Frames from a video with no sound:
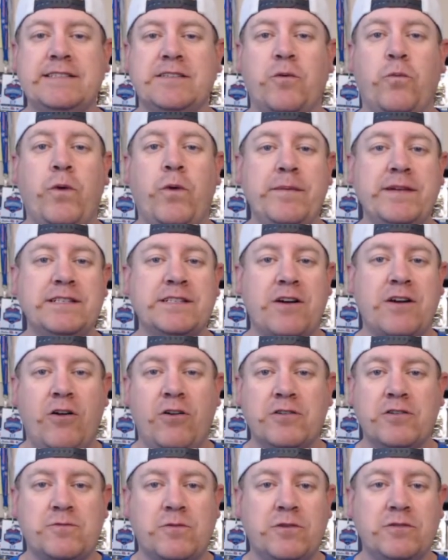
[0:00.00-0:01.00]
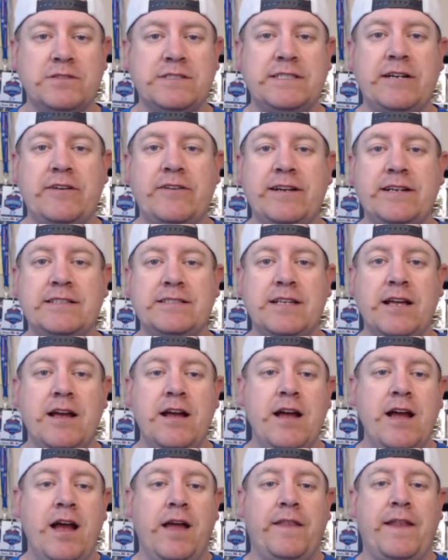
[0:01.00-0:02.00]
the Women's College World Series
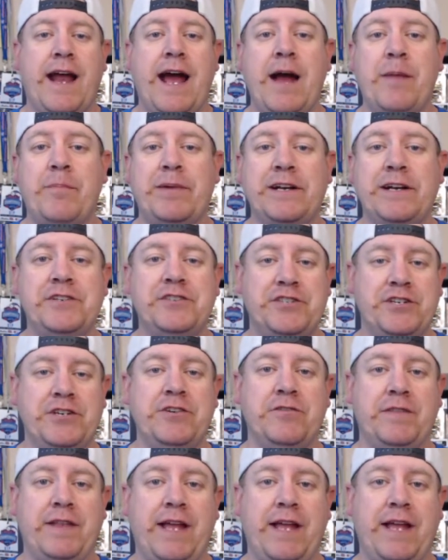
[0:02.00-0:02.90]
that happened in June.